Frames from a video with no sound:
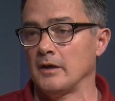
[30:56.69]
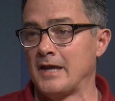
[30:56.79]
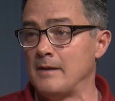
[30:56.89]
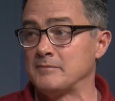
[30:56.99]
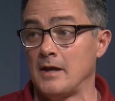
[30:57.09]

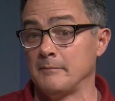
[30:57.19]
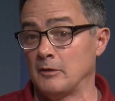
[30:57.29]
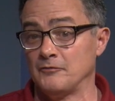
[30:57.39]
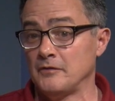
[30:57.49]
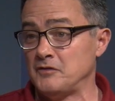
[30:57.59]
game time,
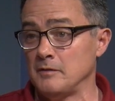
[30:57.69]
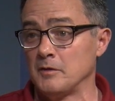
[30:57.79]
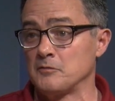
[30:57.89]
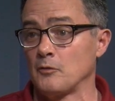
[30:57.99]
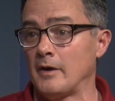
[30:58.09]
15
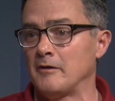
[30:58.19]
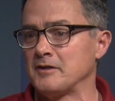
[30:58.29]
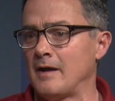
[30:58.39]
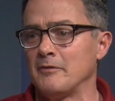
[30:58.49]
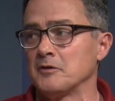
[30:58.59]
minutes before airtime.